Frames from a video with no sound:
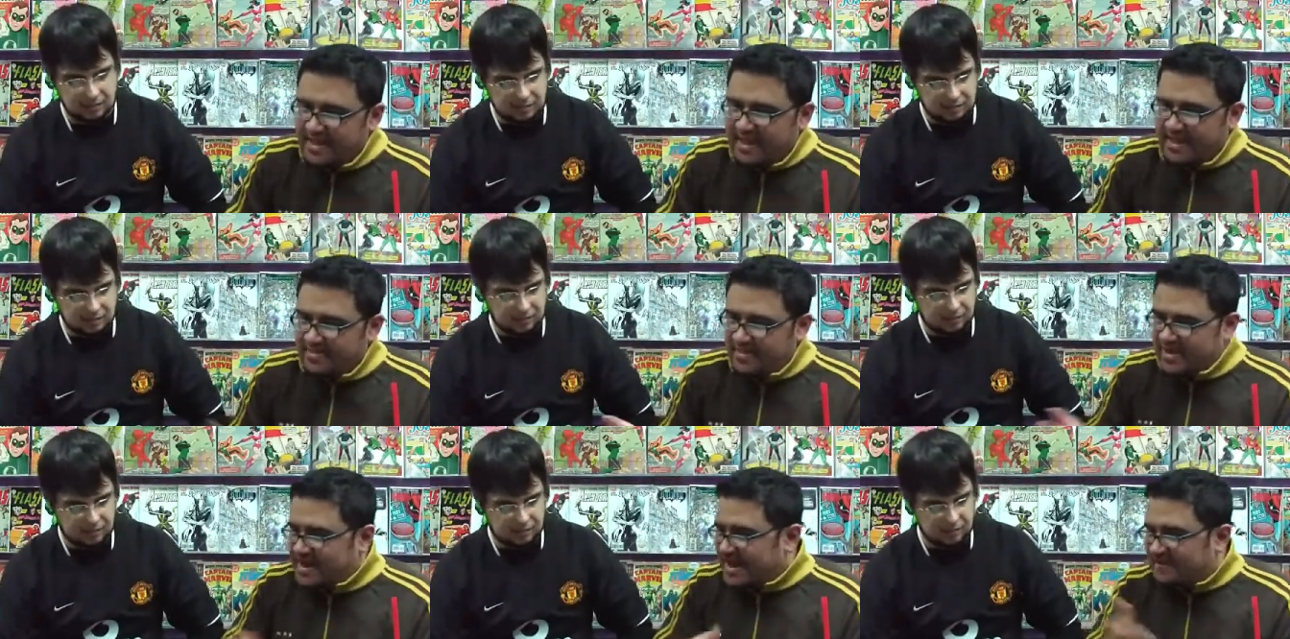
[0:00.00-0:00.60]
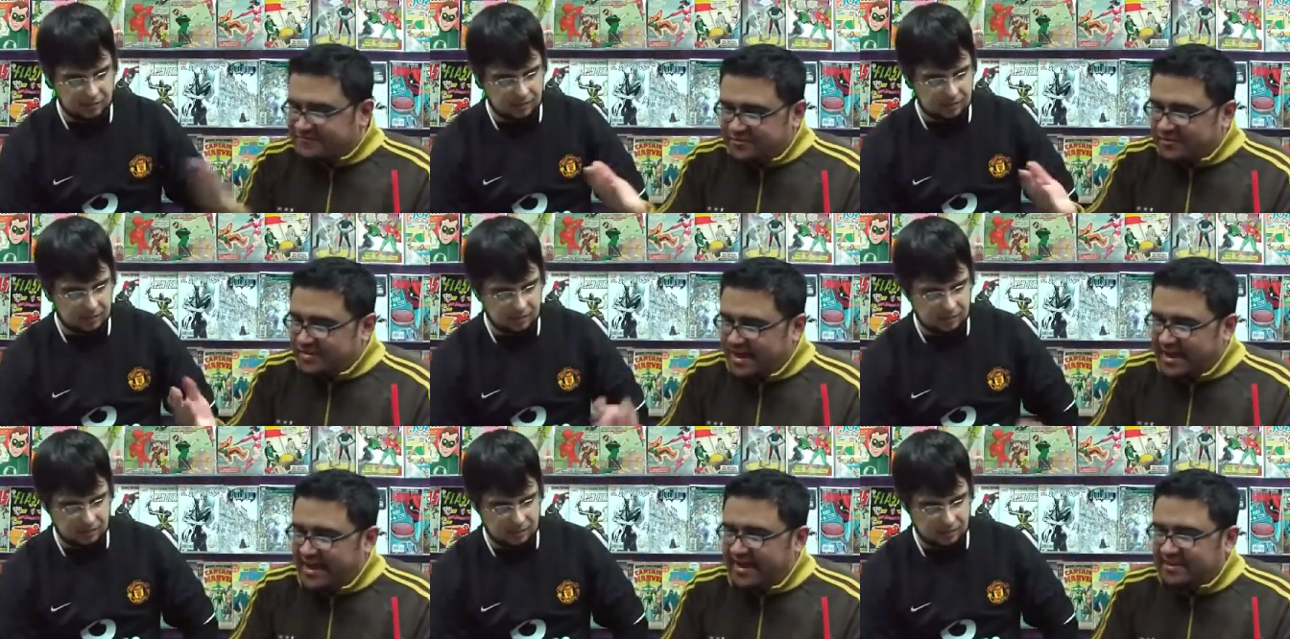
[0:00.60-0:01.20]
Speaker 1: And then after
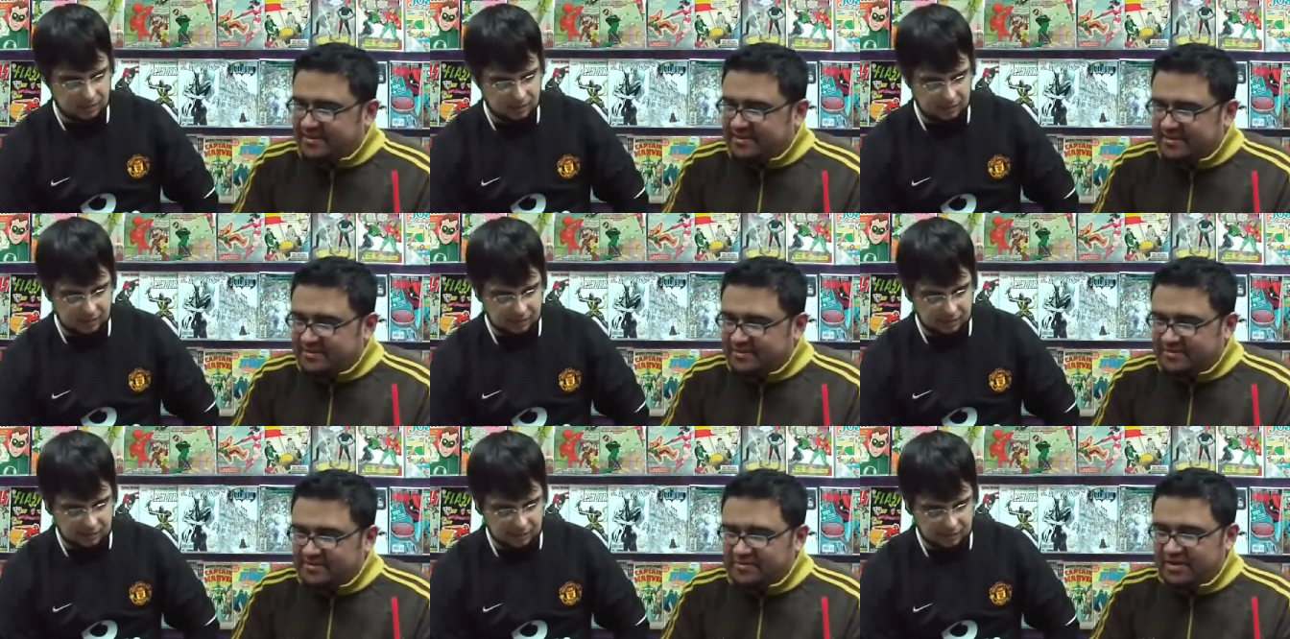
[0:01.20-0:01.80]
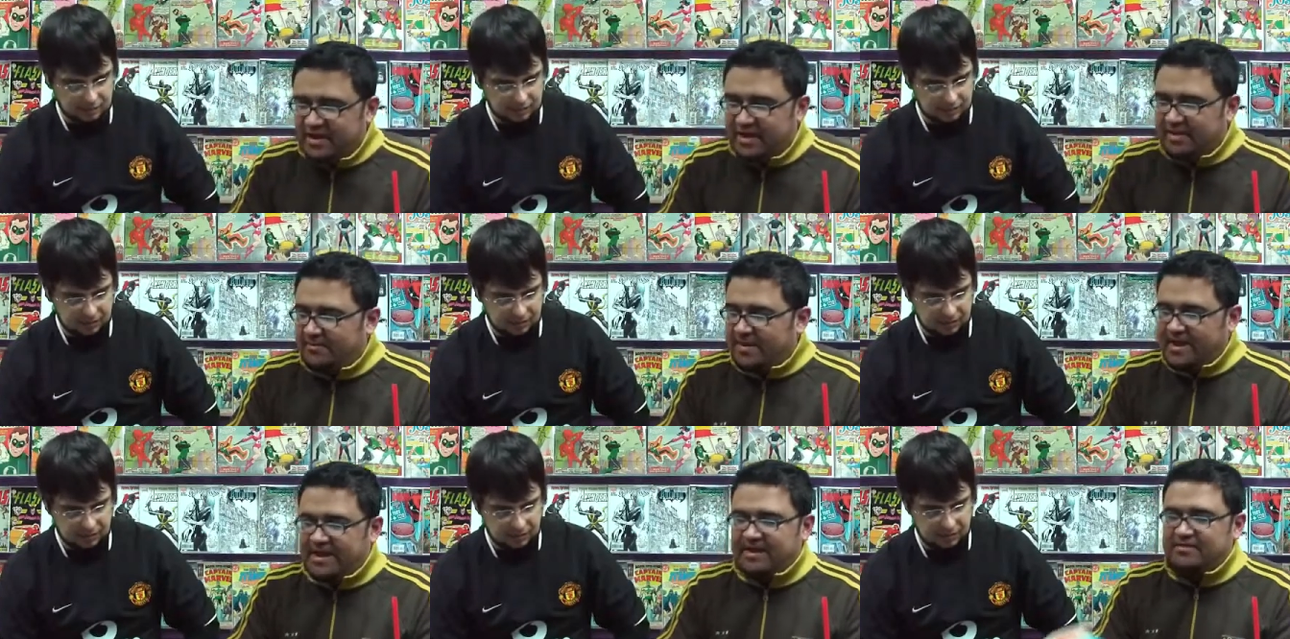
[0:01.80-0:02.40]
that,
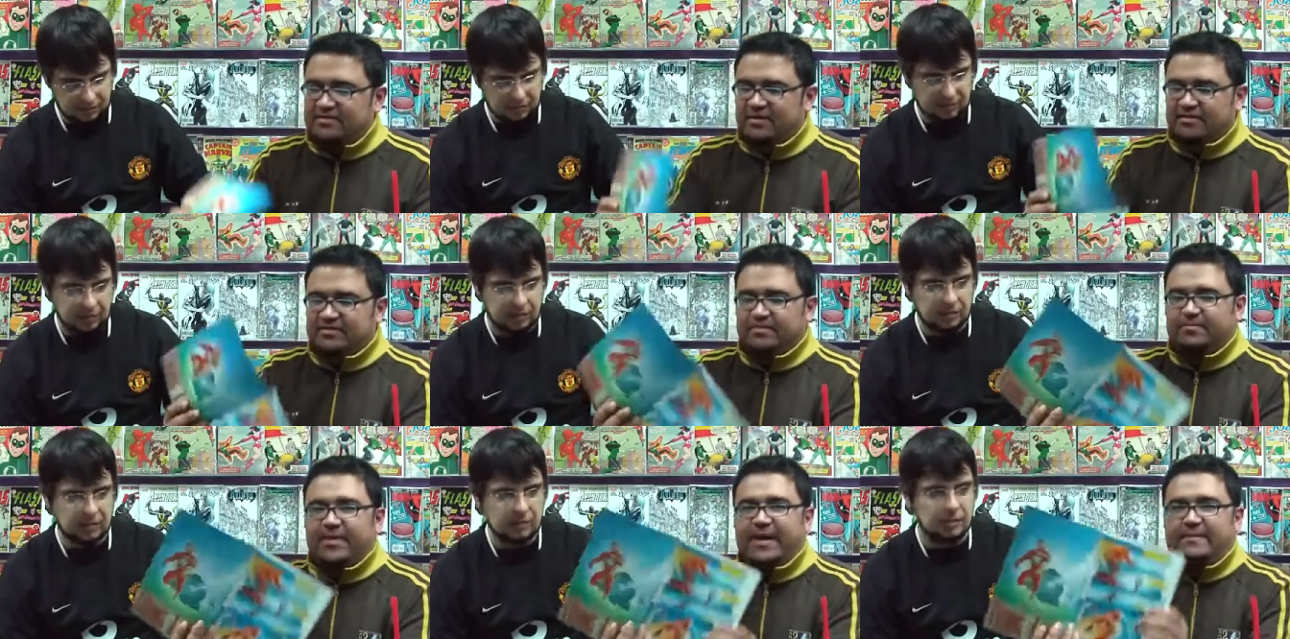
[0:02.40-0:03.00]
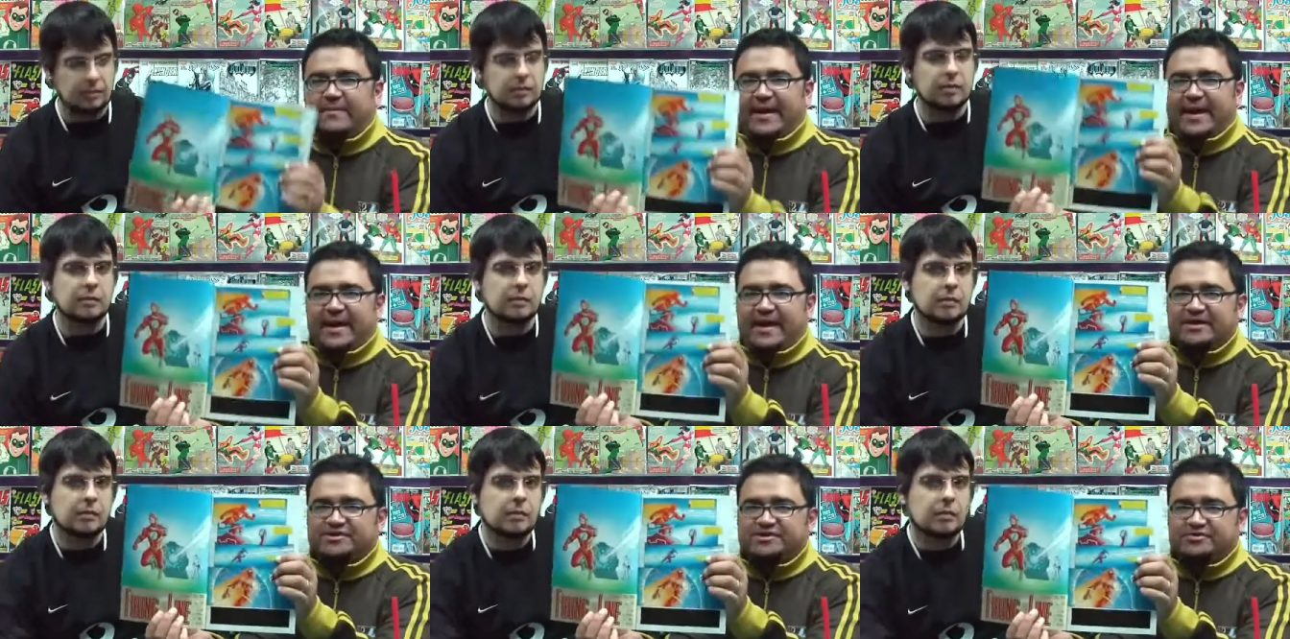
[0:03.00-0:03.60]
and by
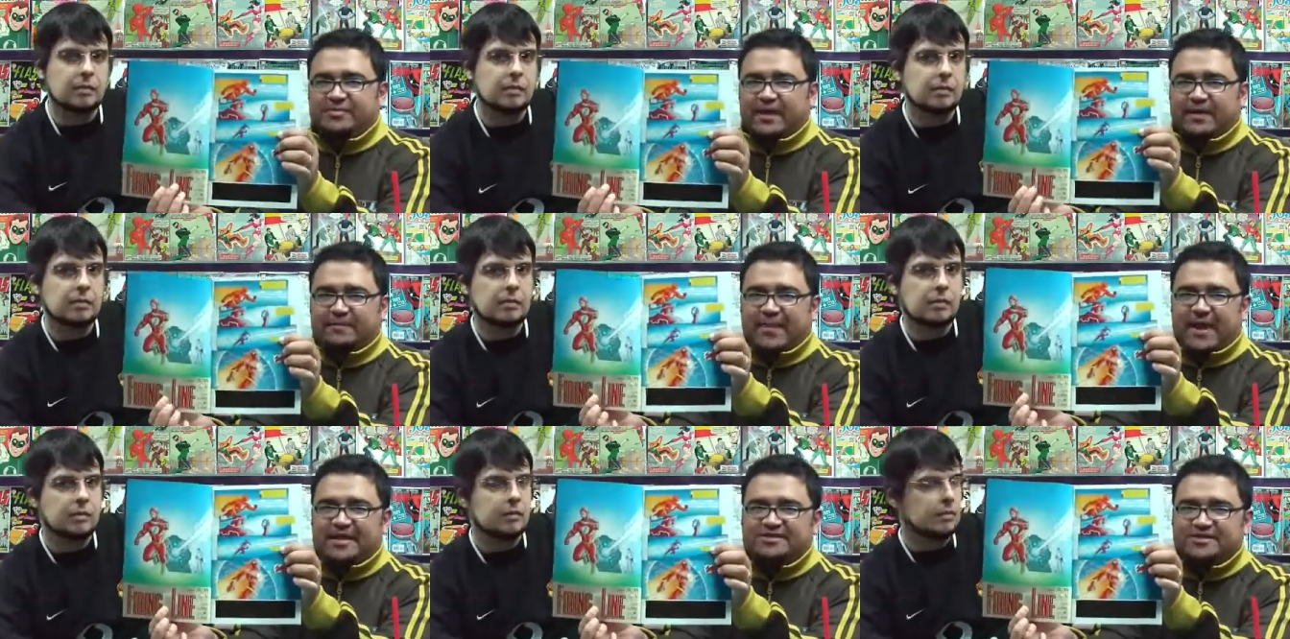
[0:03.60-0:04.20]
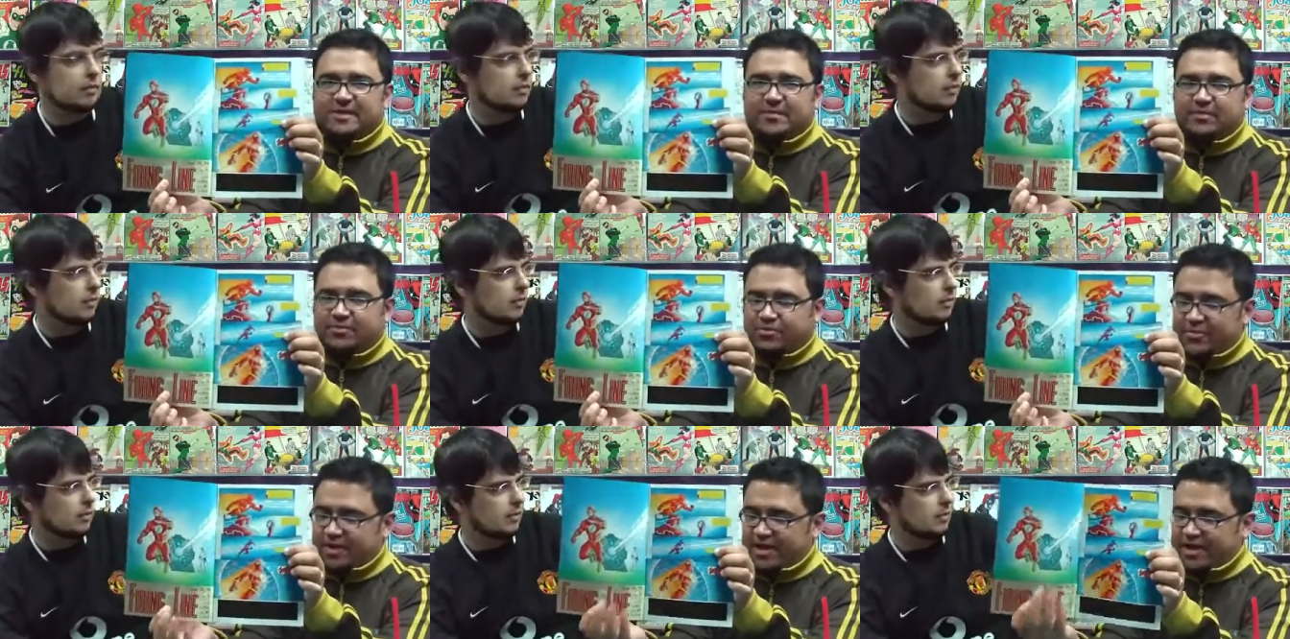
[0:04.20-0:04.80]
page number
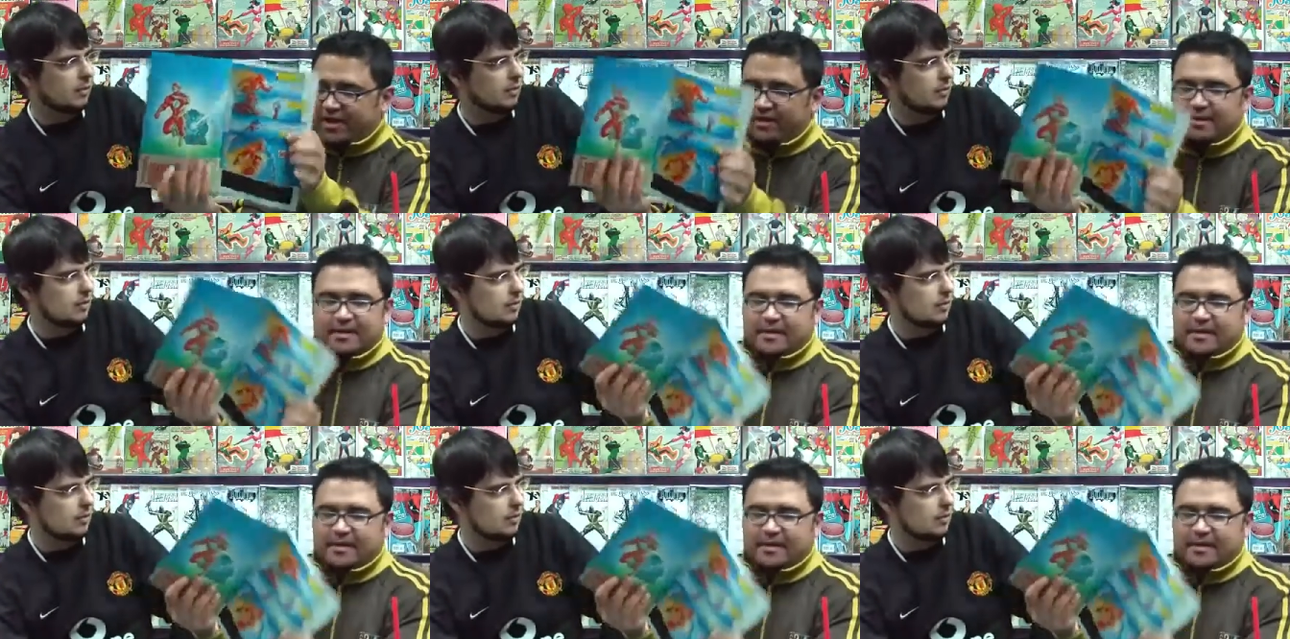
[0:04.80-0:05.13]
3.